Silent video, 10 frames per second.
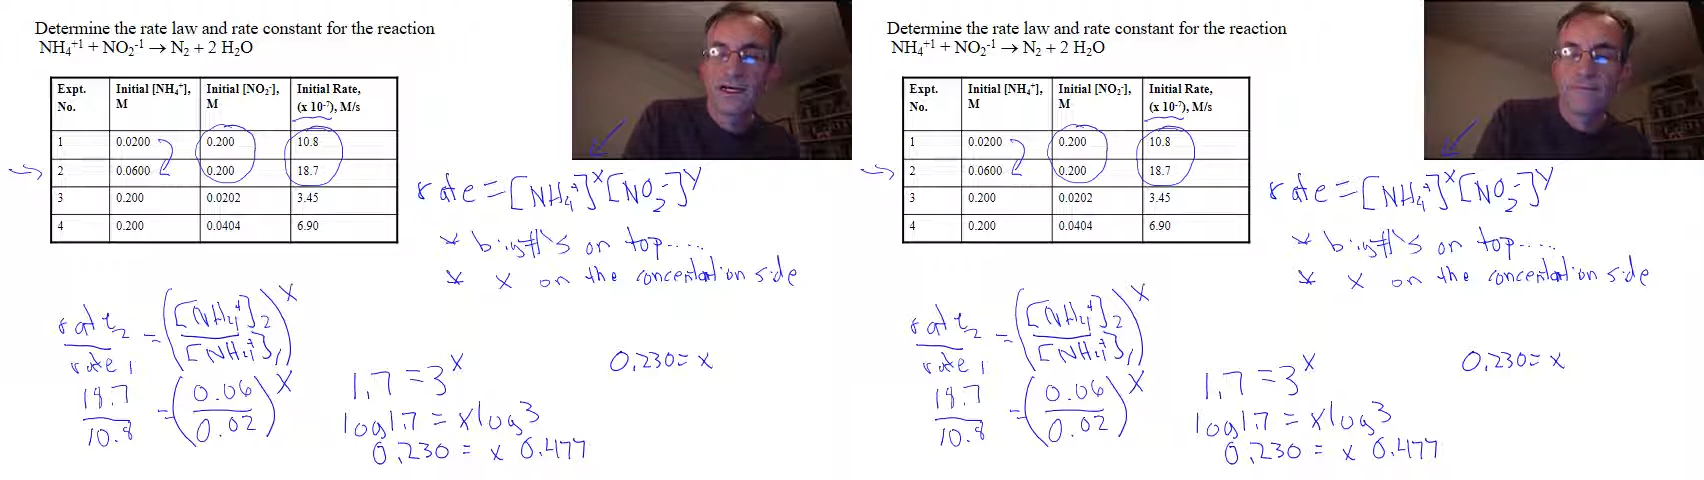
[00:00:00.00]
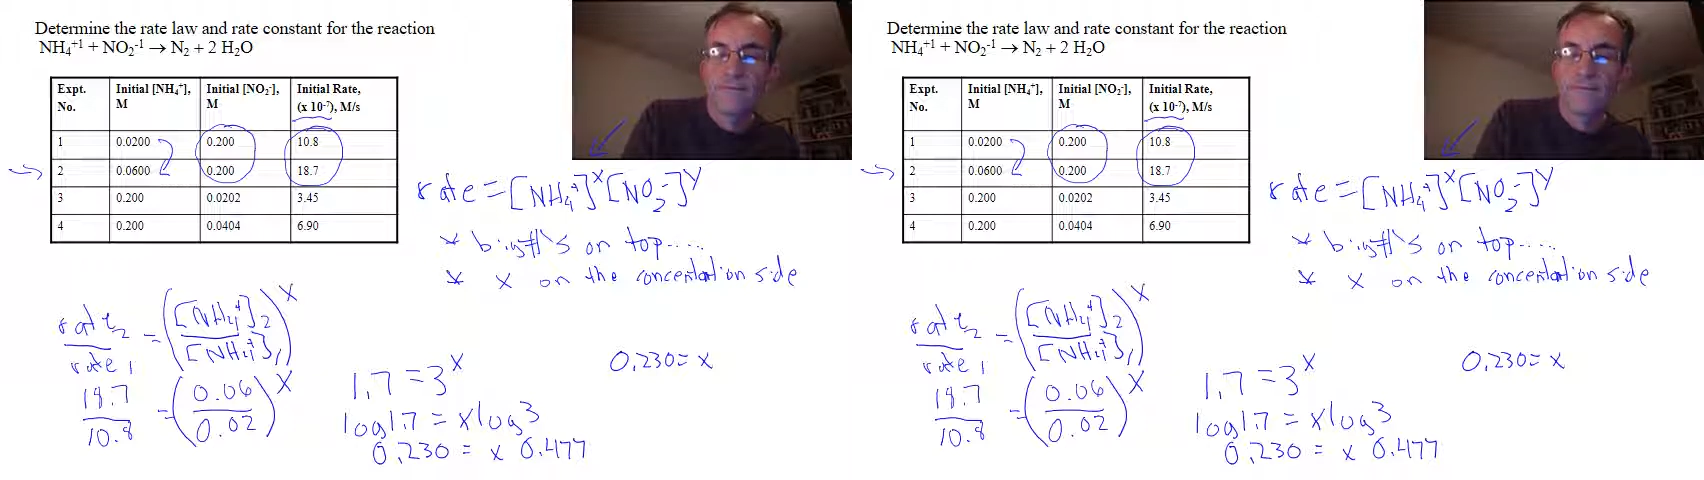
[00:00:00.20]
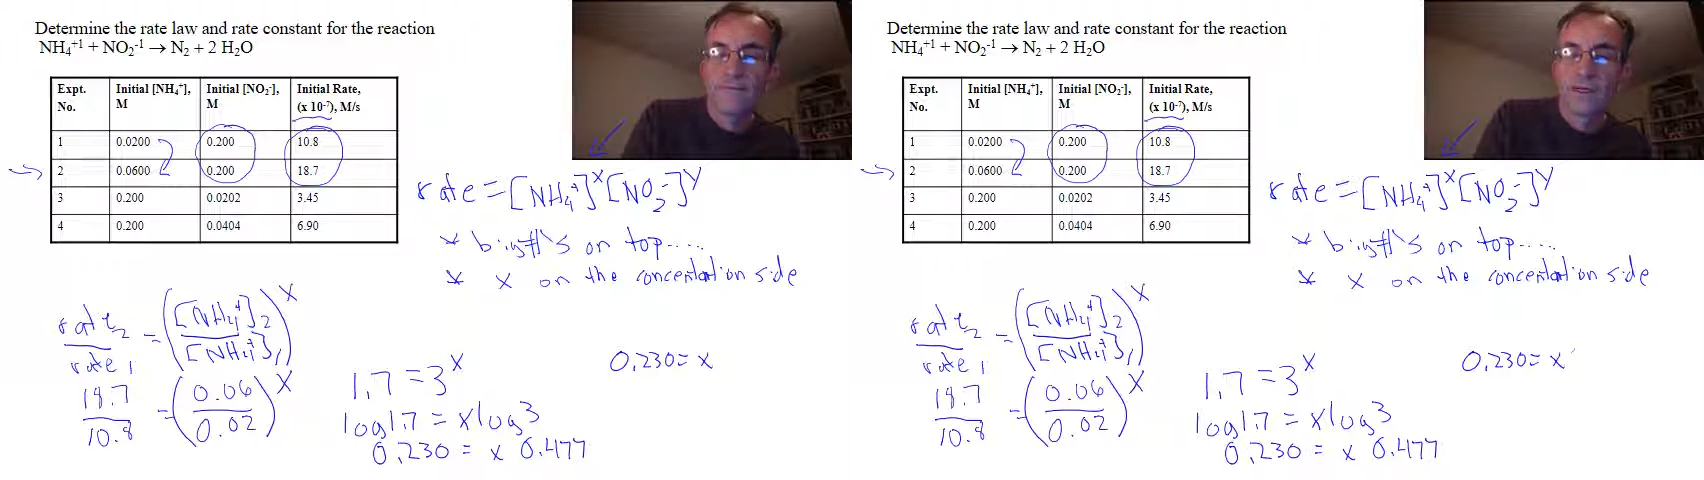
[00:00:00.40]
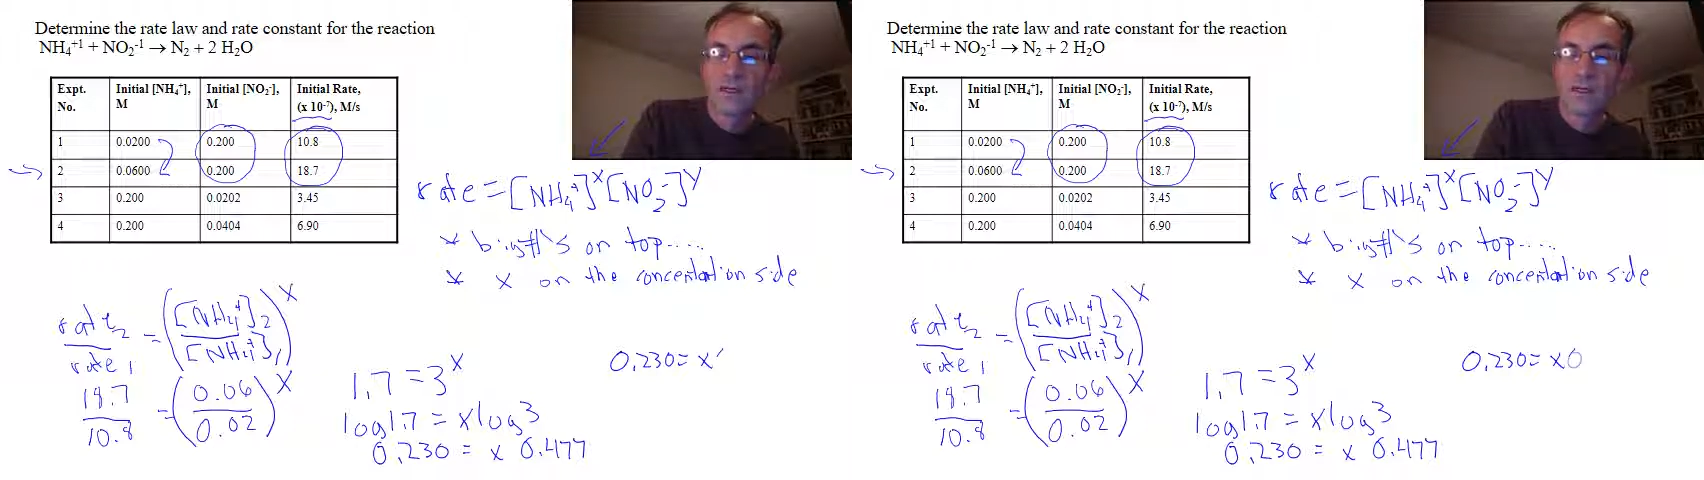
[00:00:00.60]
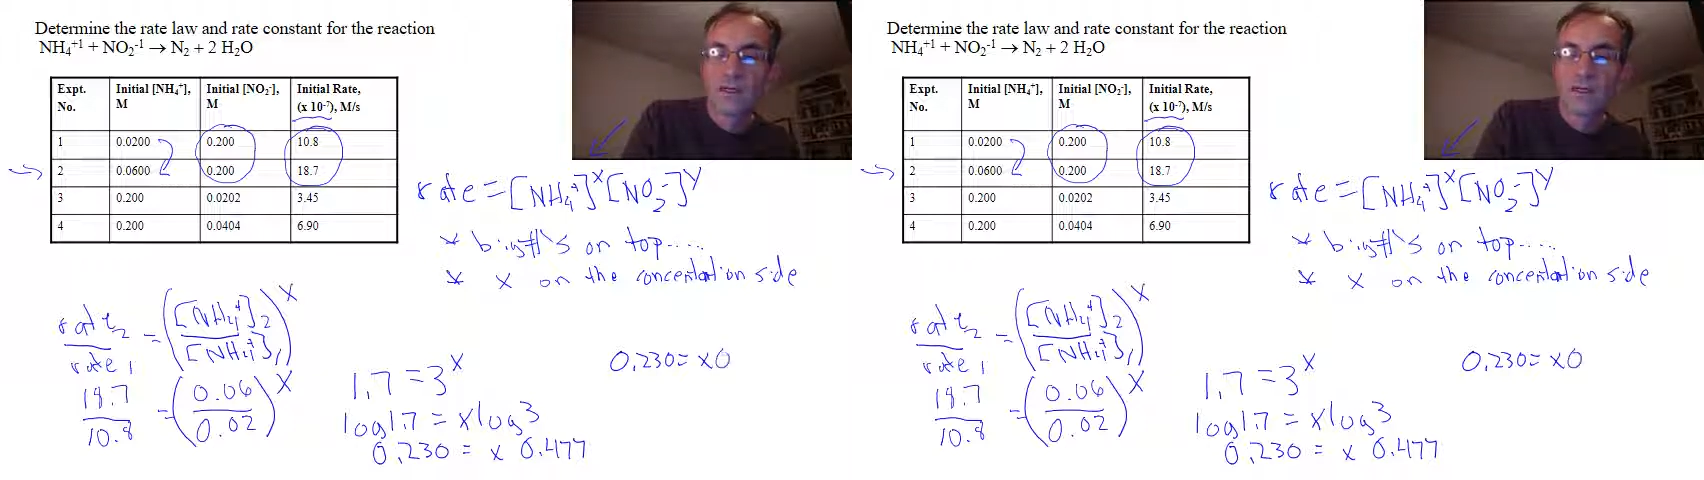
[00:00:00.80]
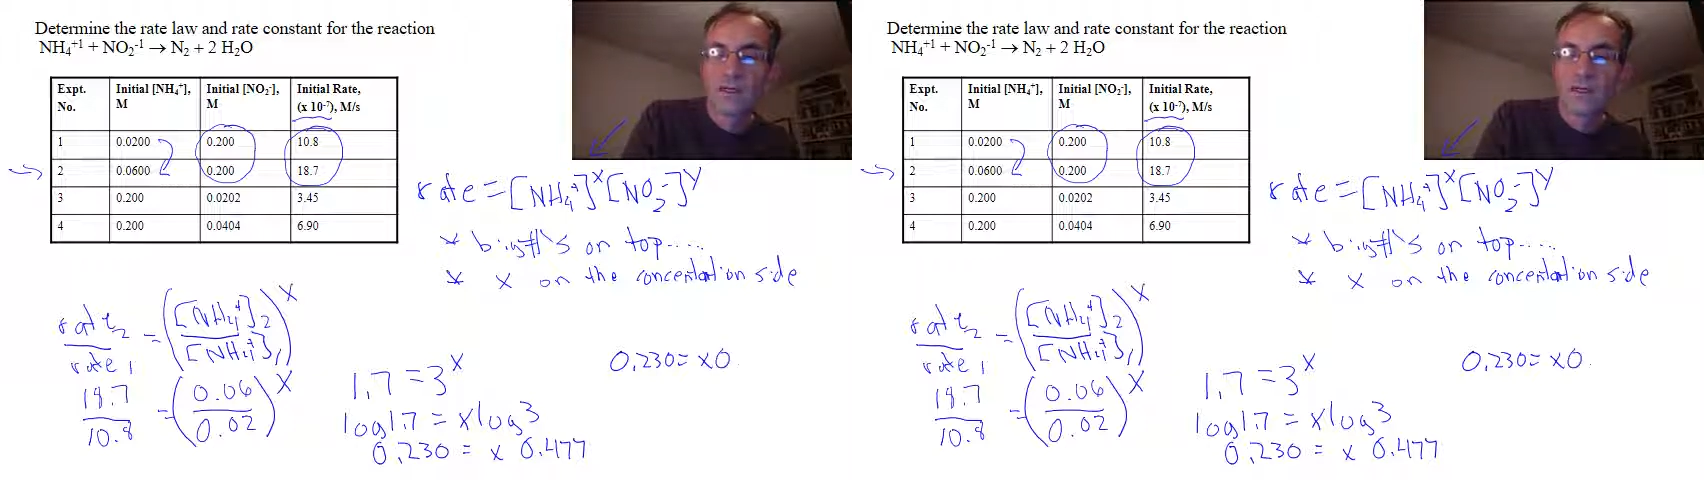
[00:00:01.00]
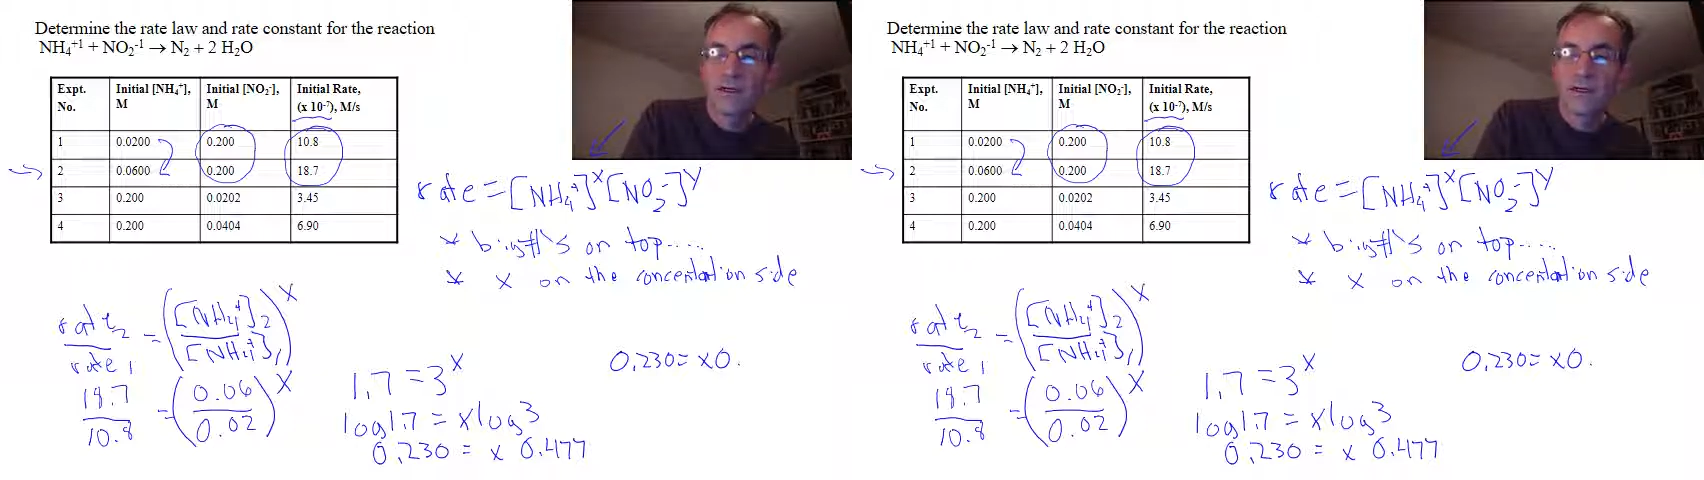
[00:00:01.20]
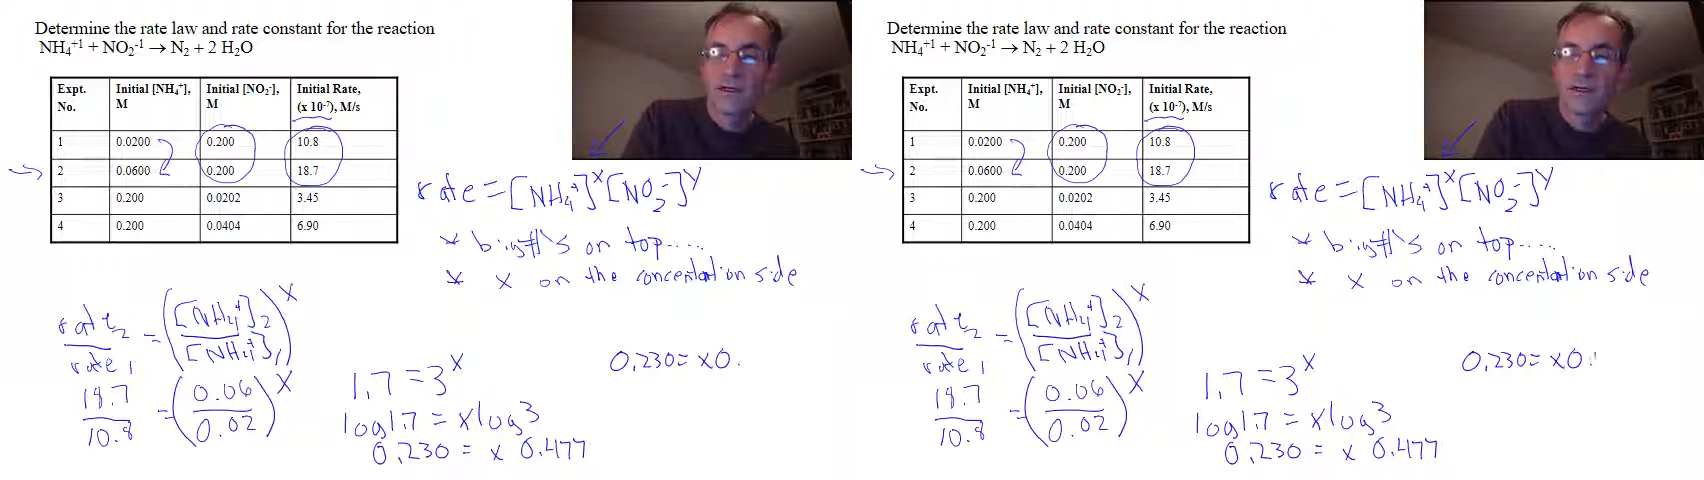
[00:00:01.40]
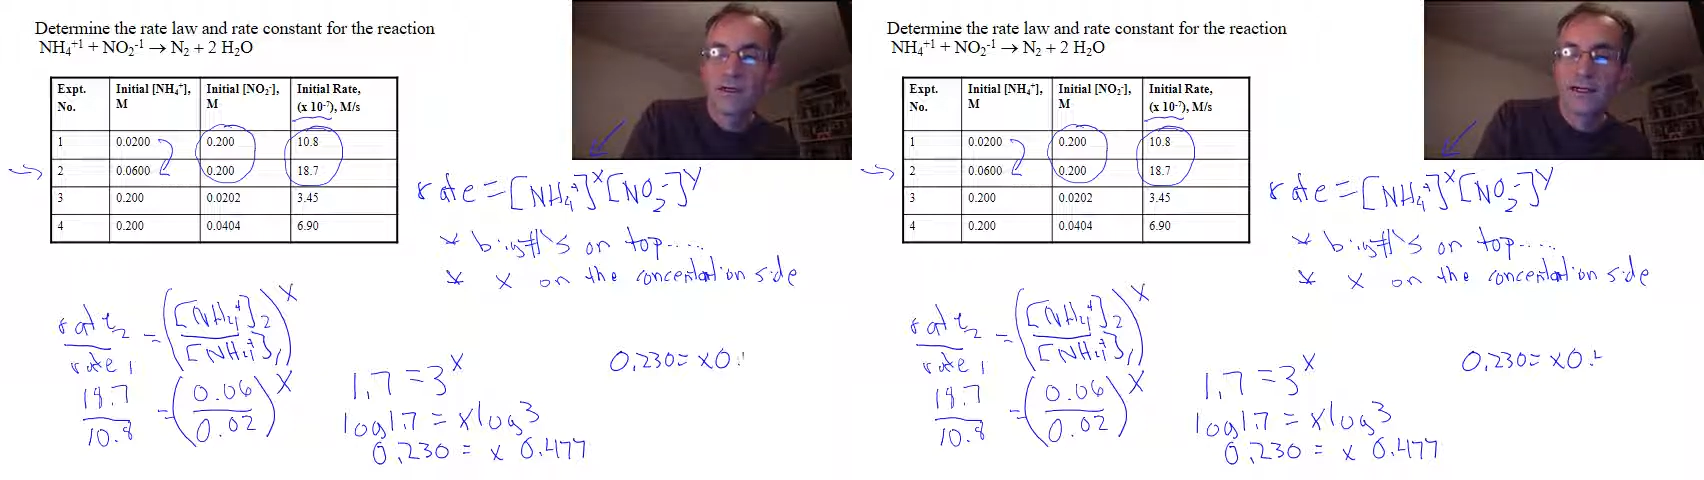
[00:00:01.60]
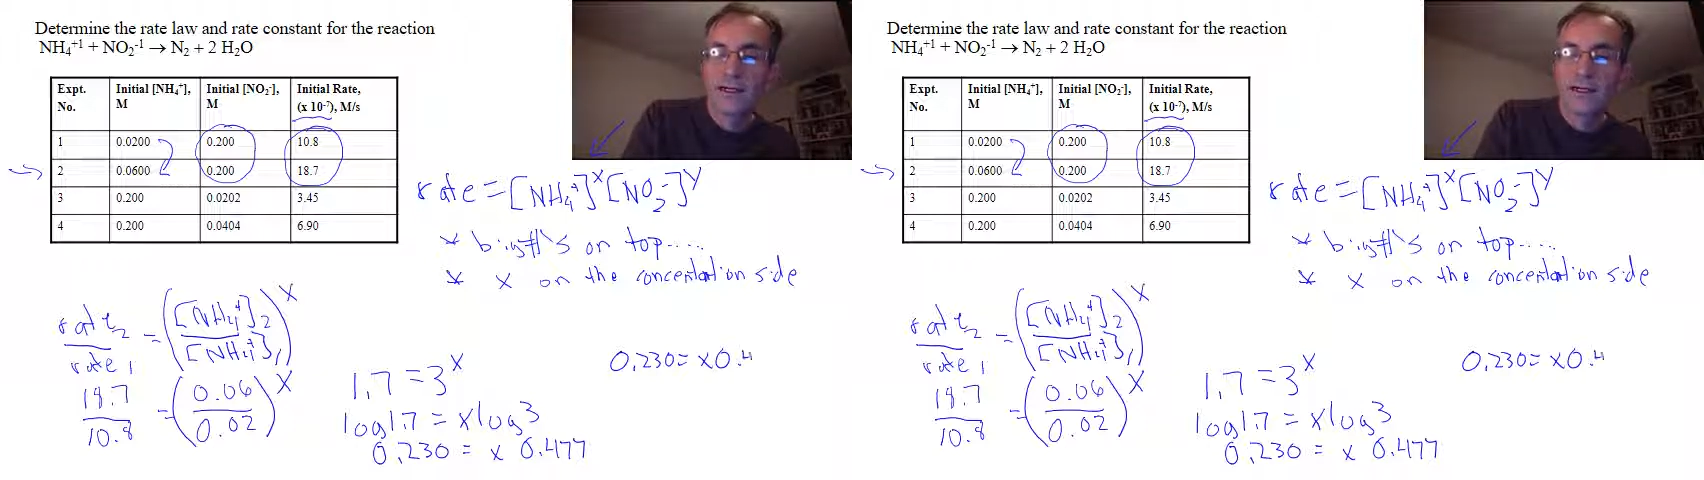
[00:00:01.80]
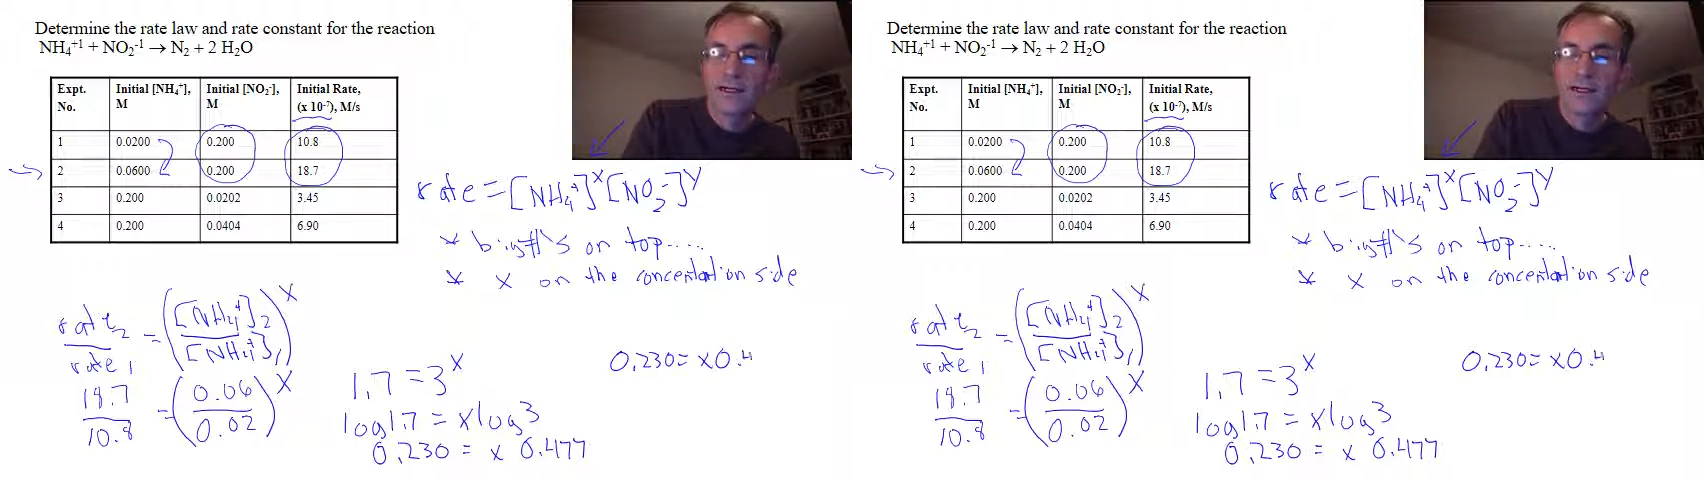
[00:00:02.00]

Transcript: now. All right.